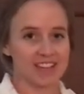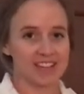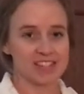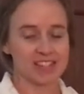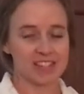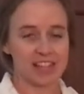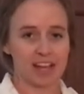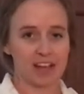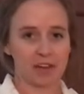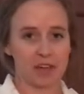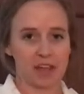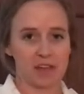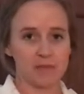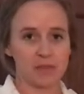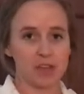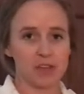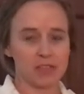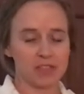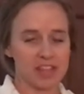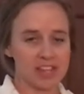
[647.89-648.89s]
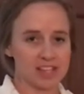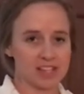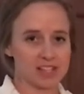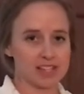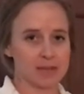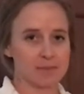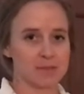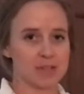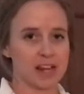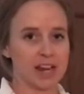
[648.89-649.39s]
So if you think
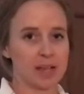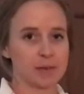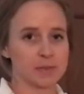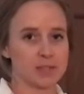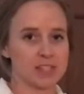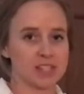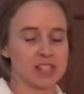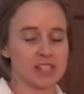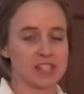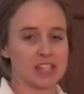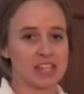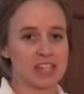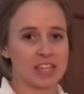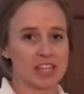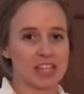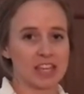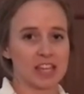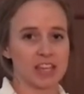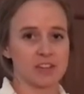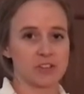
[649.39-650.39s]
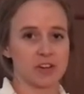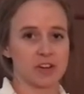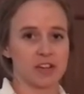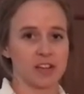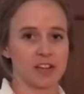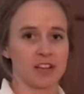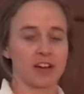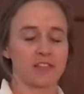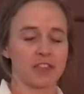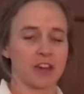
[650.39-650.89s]
sometimes it's stinky during
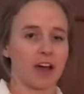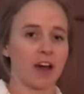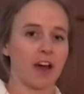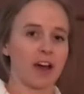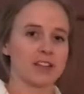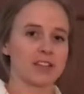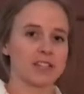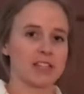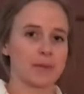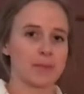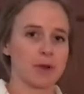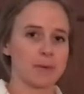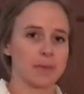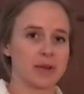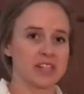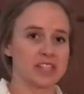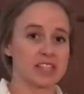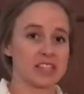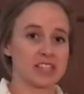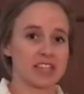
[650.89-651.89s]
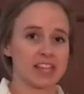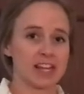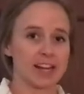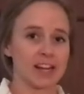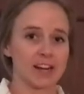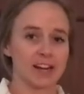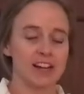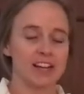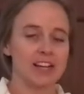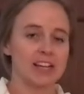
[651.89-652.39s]
the hot summer months
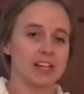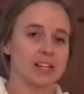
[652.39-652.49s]
here,